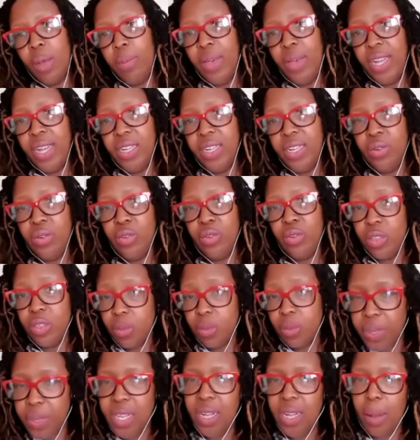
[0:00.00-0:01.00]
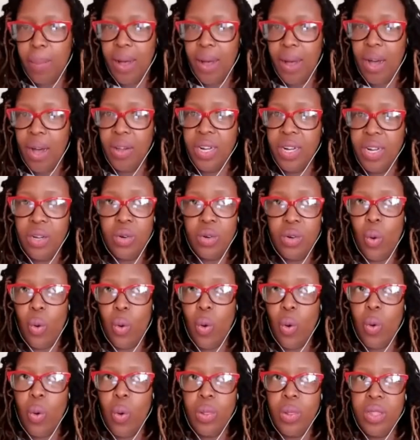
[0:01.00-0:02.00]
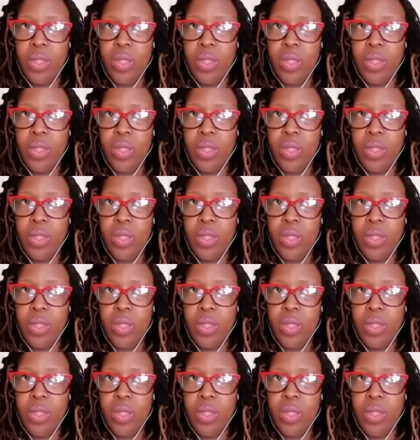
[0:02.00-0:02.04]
passion to speak about it all the